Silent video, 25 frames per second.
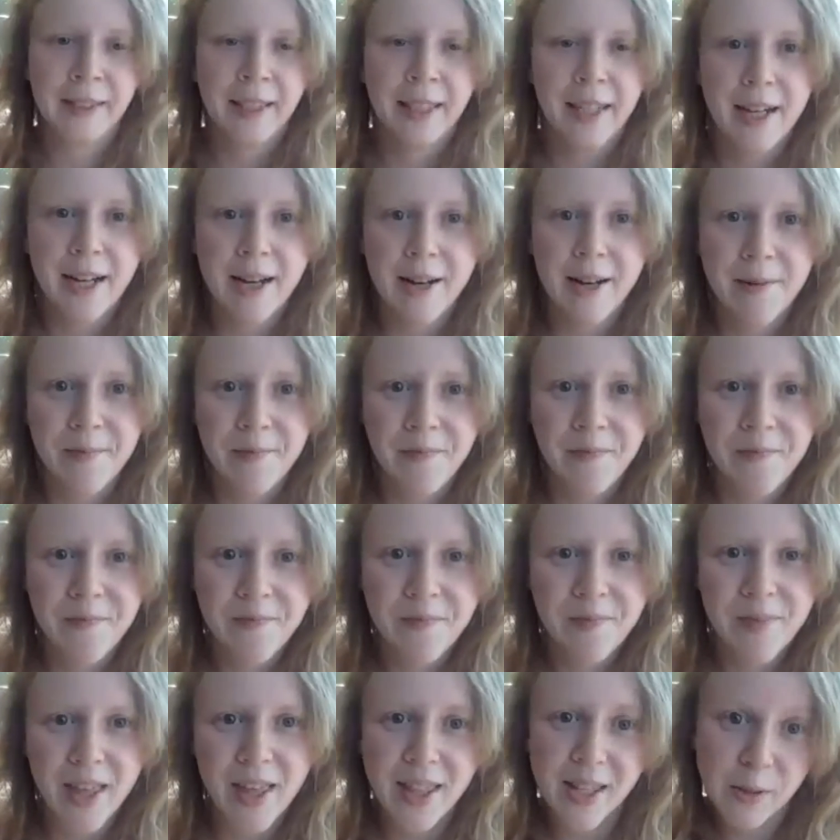And
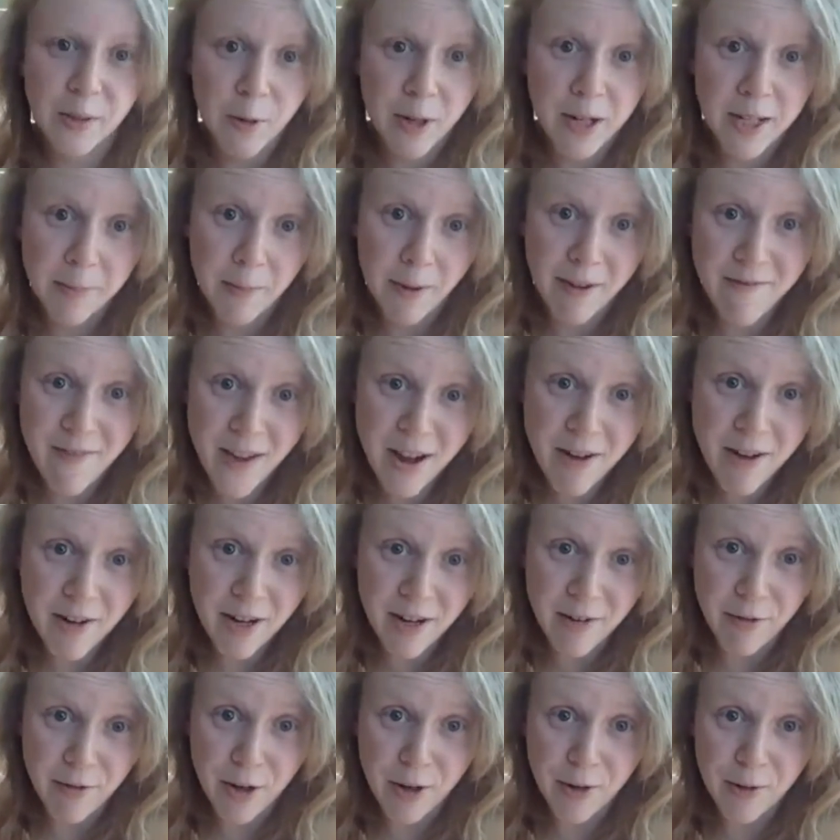this one is my favorite
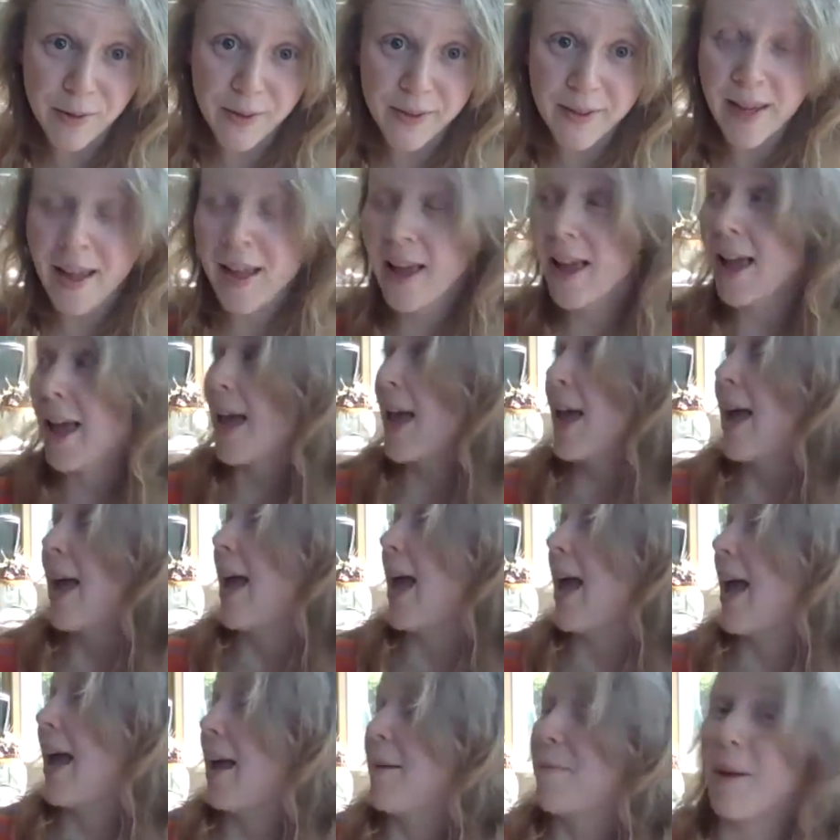of those.
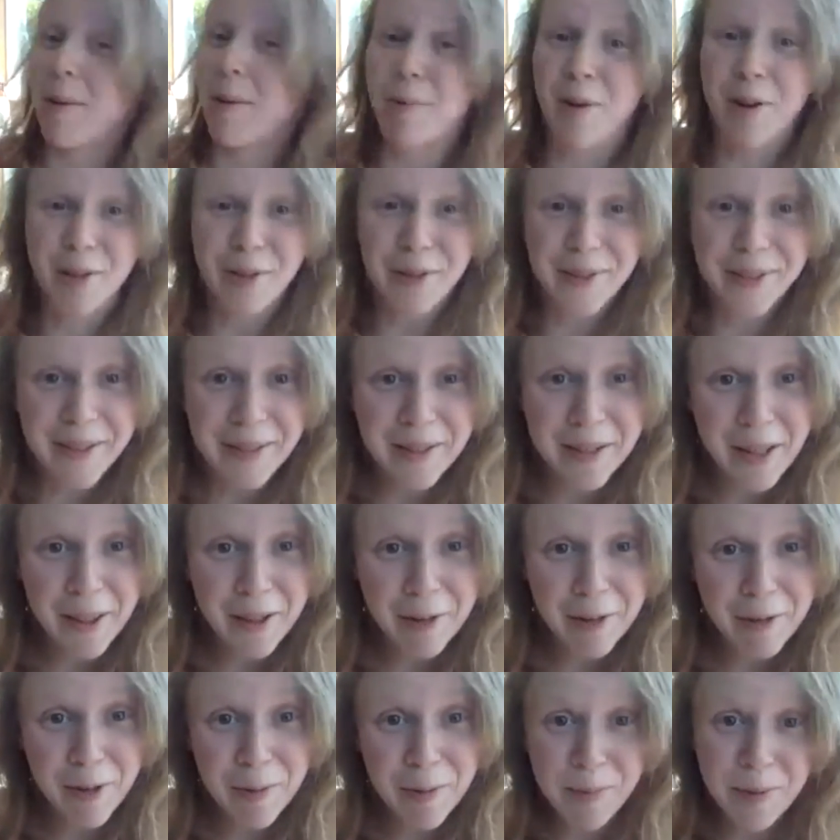And my brother is in the
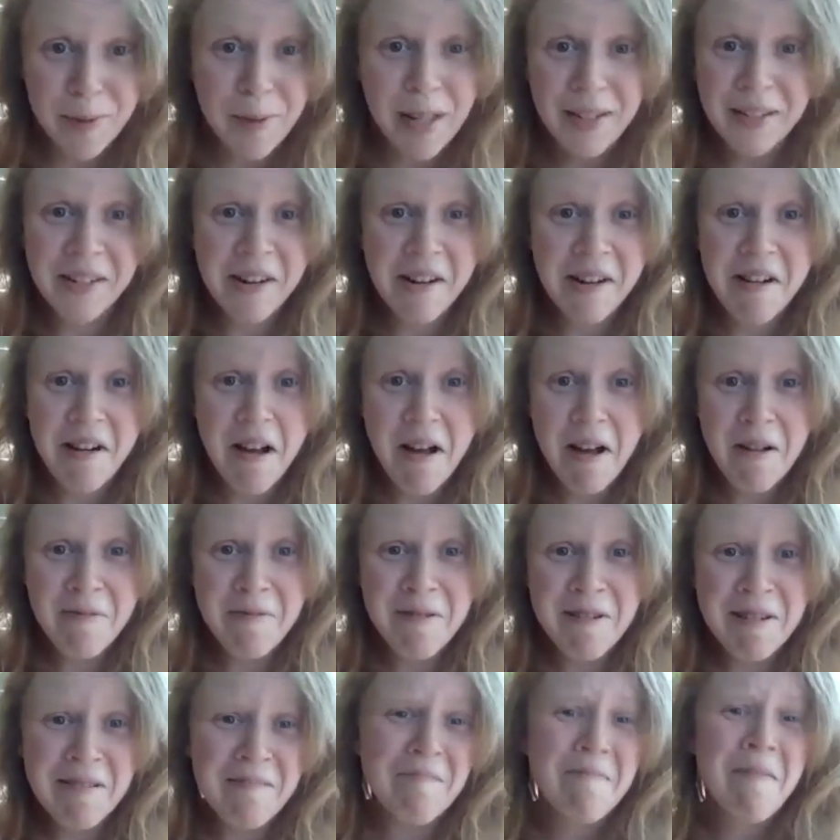other room, so that's not
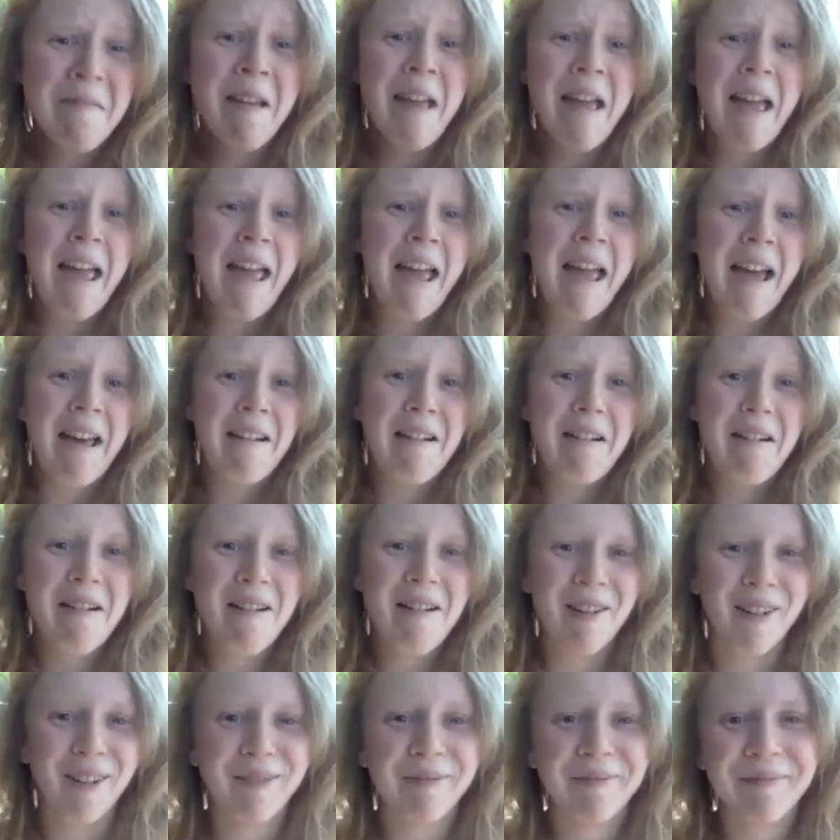awkward at
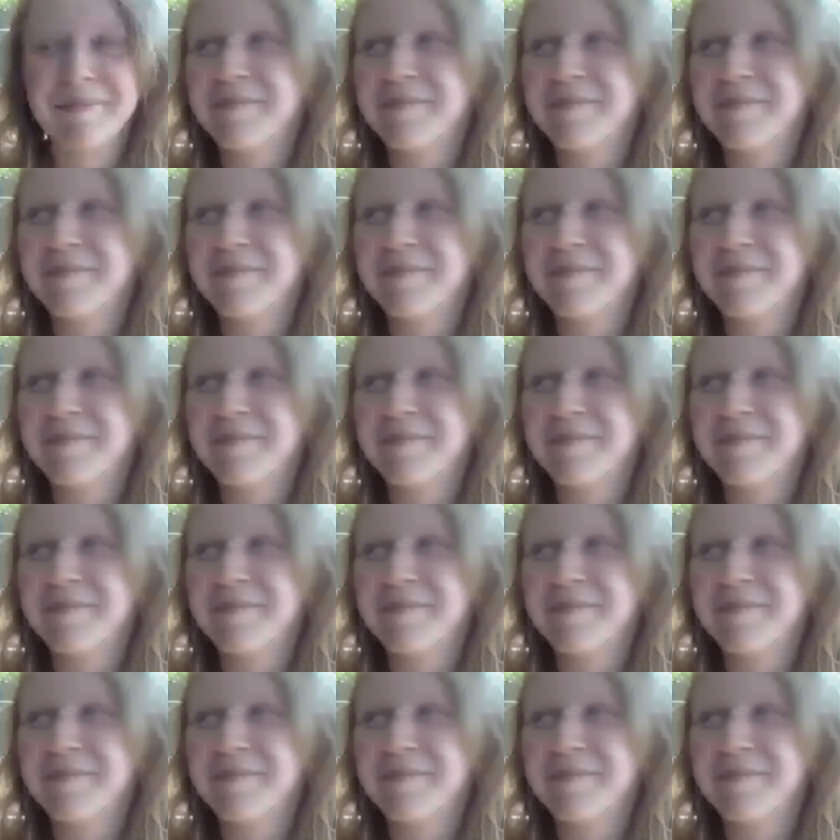all.